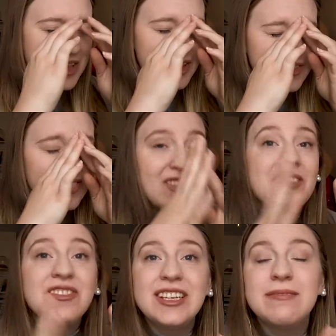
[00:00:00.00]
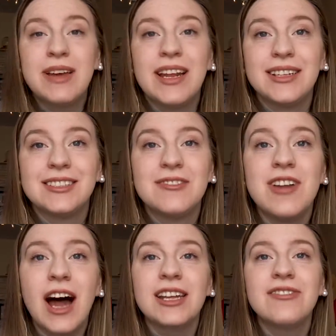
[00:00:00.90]
50 minutes, so
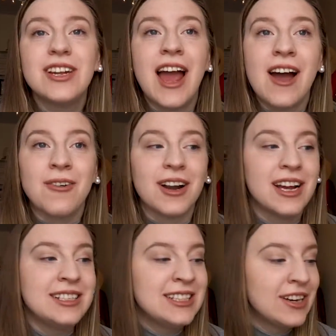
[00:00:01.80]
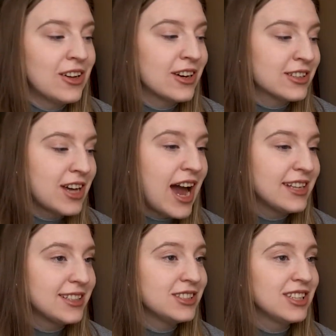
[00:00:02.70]
not even an hour, until her
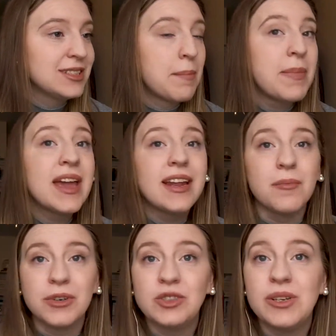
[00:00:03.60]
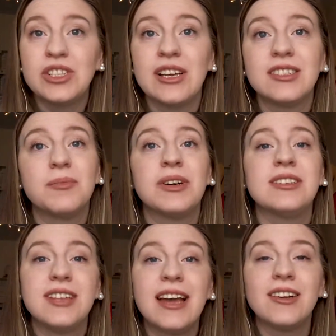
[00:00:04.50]
class, and she has a pin-up, which means she has to
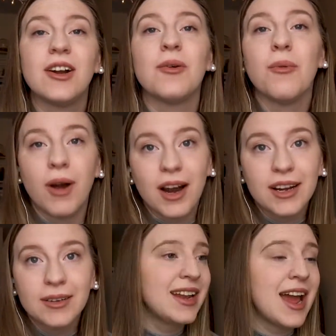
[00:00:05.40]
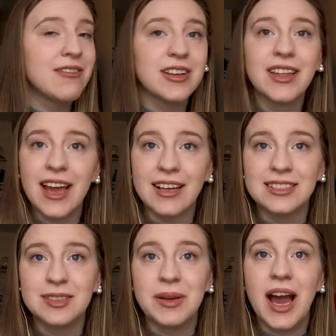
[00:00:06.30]
present her work and everything
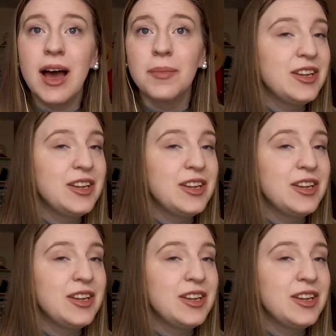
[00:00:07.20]
has to be up.